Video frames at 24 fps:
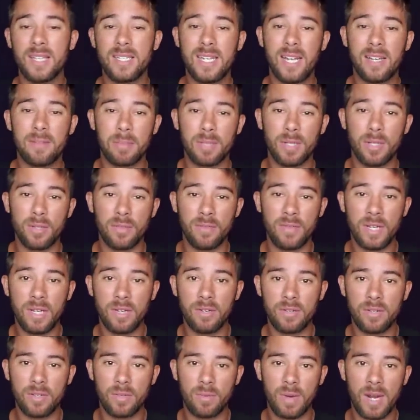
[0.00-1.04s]
down below the video
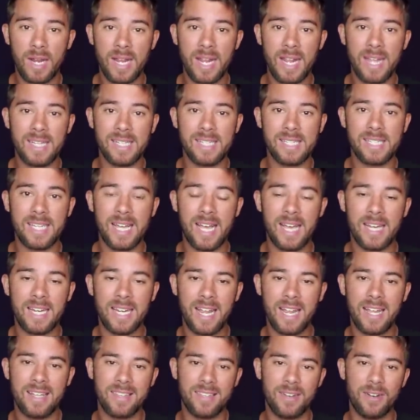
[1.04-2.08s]
to the right hand side
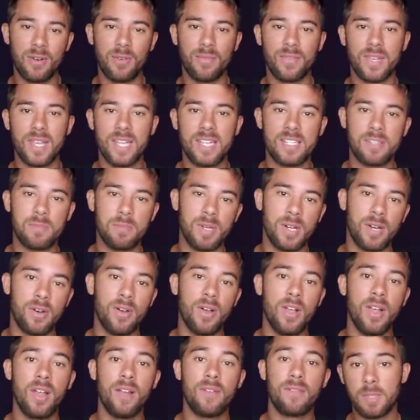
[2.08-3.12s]
and the notification bell
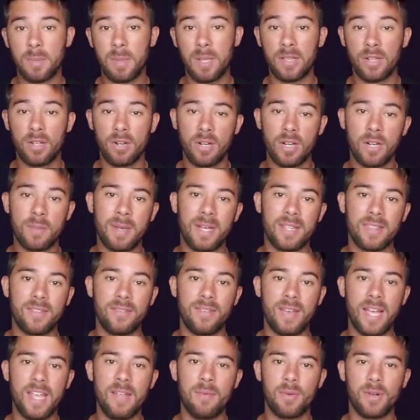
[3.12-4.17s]
to be alerted about the
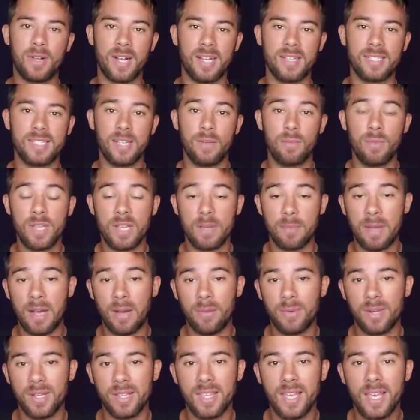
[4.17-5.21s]
valuable content we come out
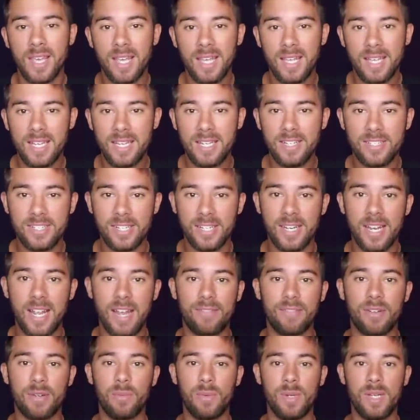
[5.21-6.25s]
with each and
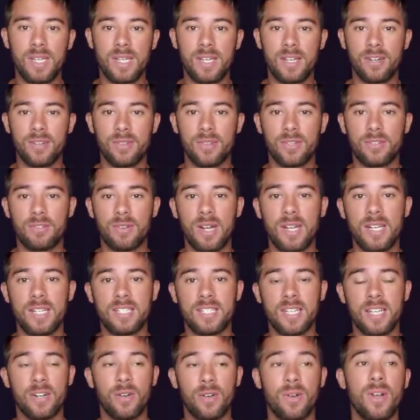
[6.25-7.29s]
every week here at the trading
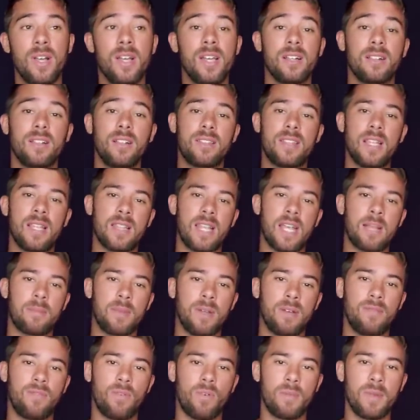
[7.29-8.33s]
channel. Click that like
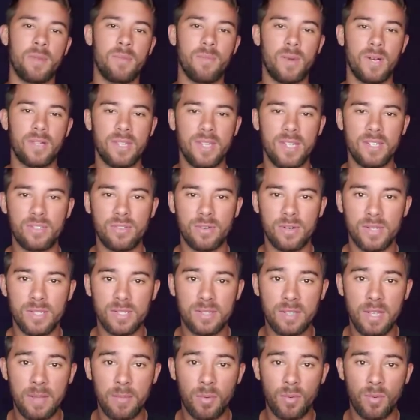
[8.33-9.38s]
button for me while the intro and
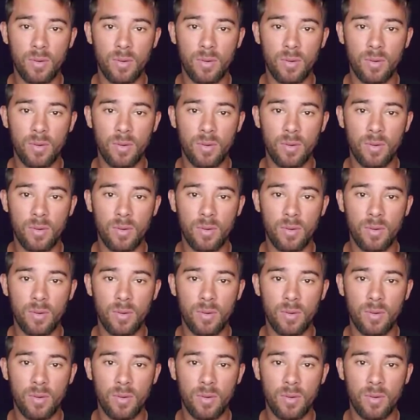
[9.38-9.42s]
disclaimer